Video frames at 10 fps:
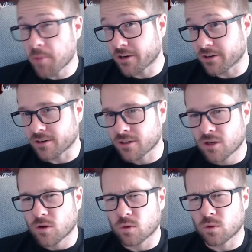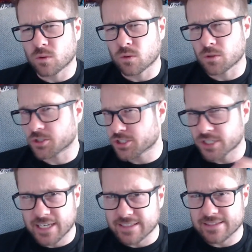butter, or
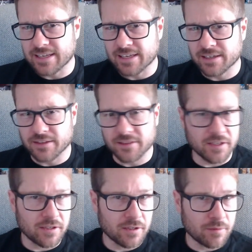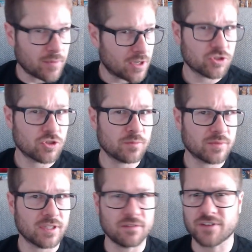should I say the mushrooms
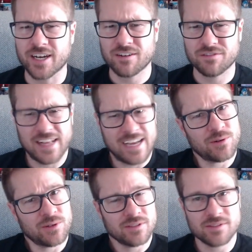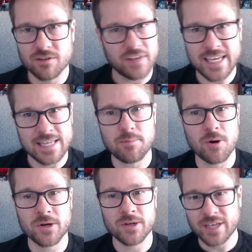and fire flowers of any
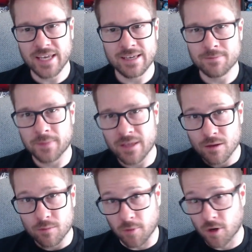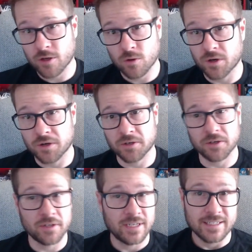Mario game. Mario
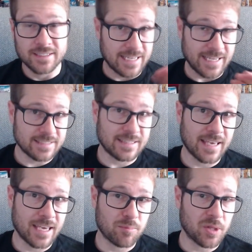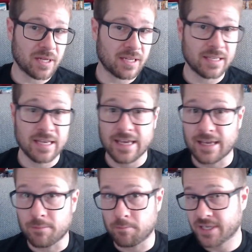Wonder takes the gameplay
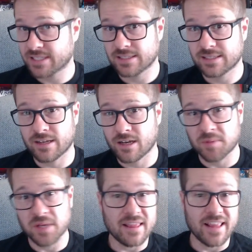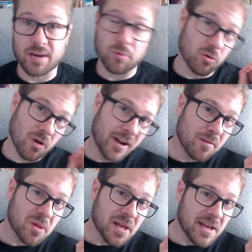and mixes it up like a piranha
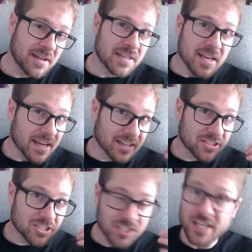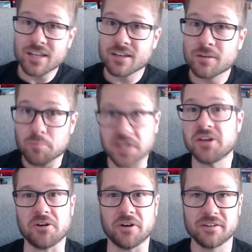plant in a shake
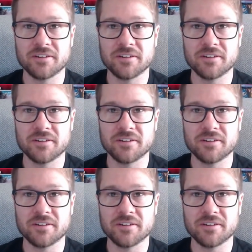blender.